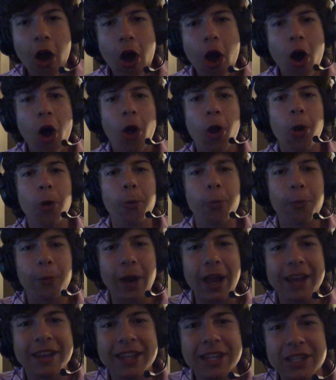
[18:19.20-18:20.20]

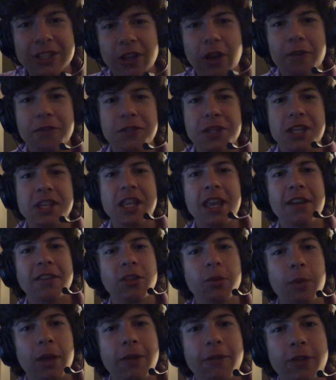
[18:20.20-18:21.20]
Horrendous offseason. They have
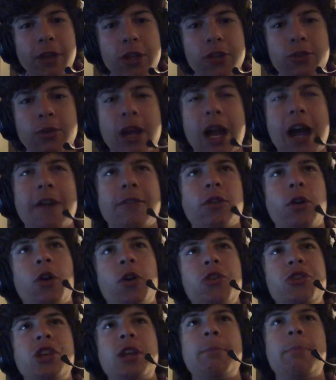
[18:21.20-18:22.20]
to wait for the draft.
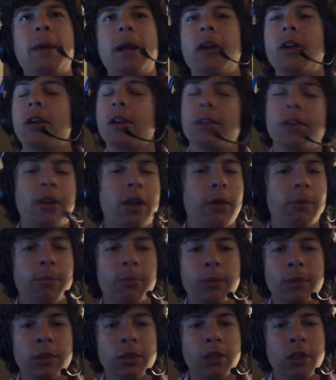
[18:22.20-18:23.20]
RJ Barrett,
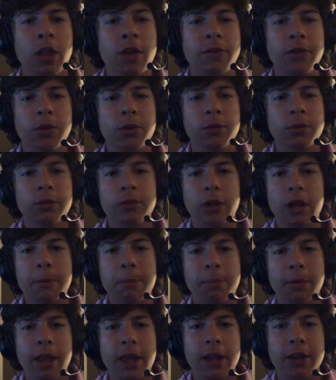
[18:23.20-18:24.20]
love you, great
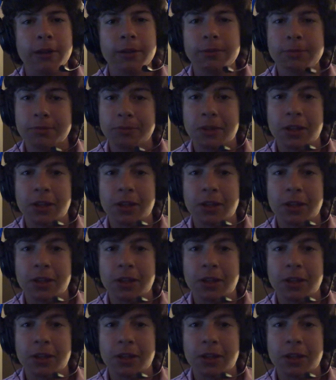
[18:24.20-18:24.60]
player.